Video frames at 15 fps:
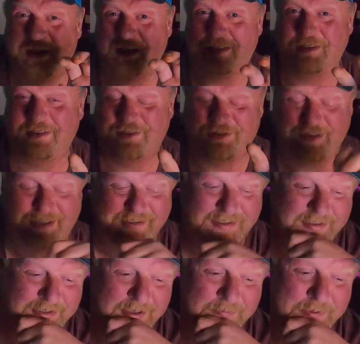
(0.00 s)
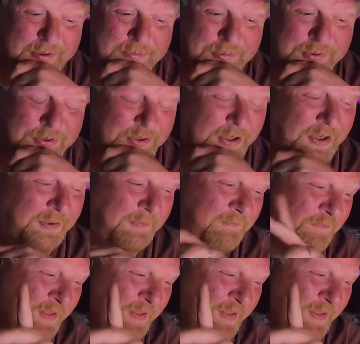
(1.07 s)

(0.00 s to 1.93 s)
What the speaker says: It dresses up your Bulldog.